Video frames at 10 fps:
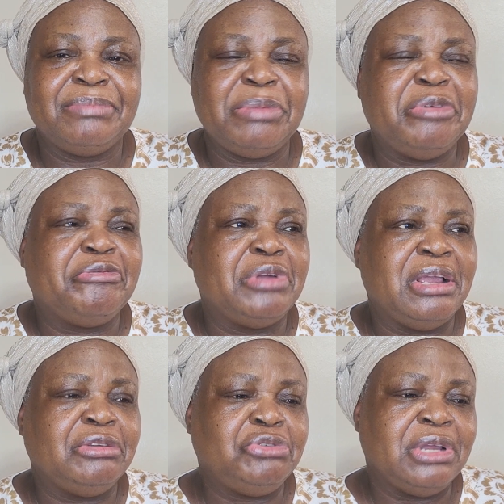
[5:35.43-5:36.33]
maybe
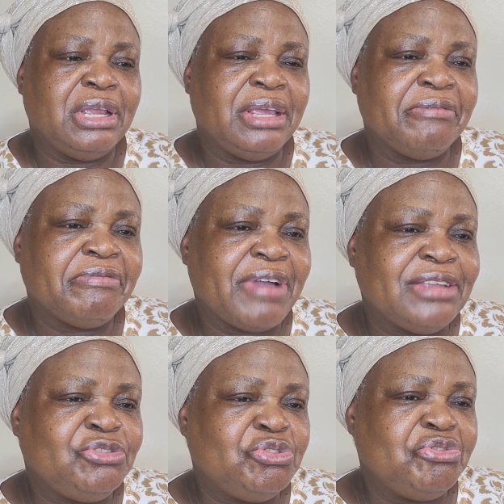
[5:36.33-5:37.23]

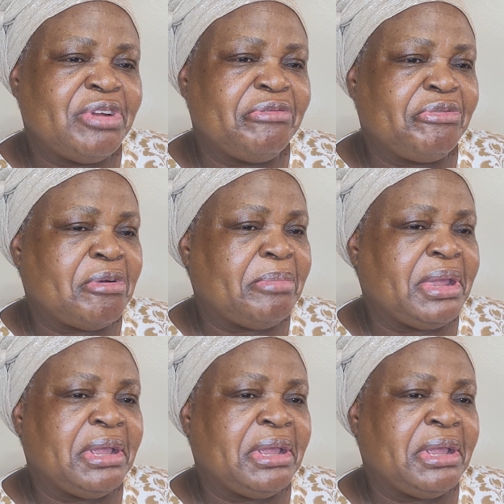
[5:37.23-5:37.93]
infant children from